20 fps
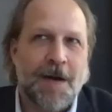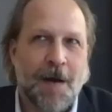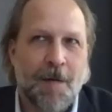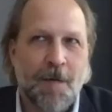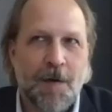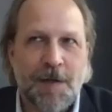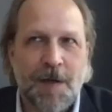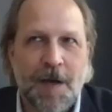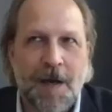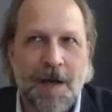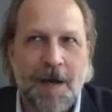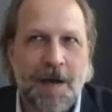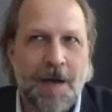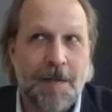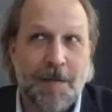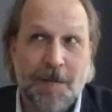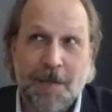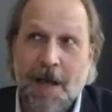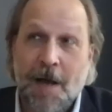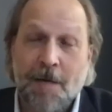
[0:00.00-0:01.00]

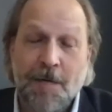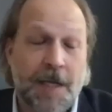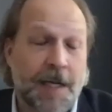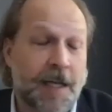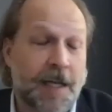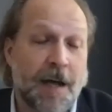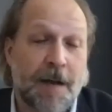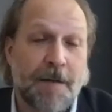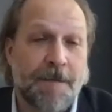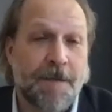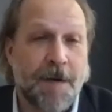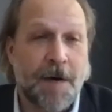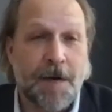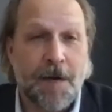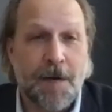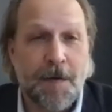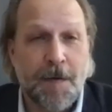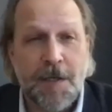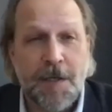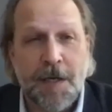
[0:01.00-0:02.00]
It sounds like a lot of fun.
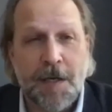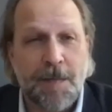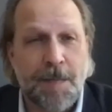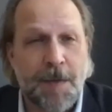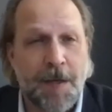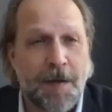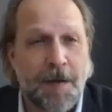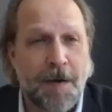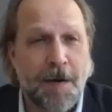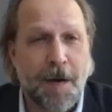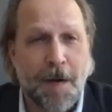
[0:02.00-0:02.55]
I wish I could be there.